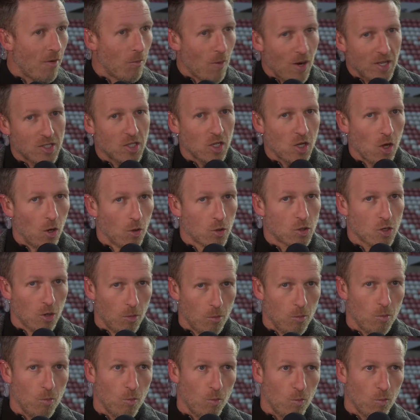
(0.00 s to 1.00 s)
Where's the goals
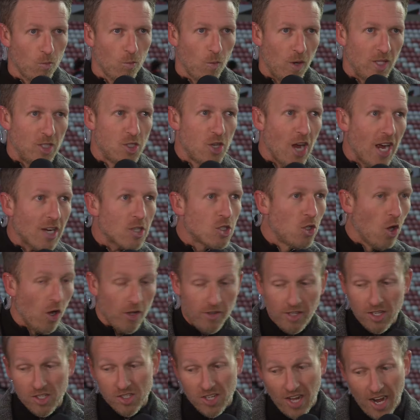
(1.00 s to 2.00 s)
come when Jack's not in
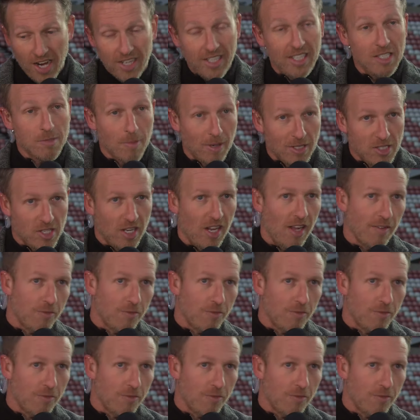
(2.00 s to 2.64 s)
the side? He's mentioned it.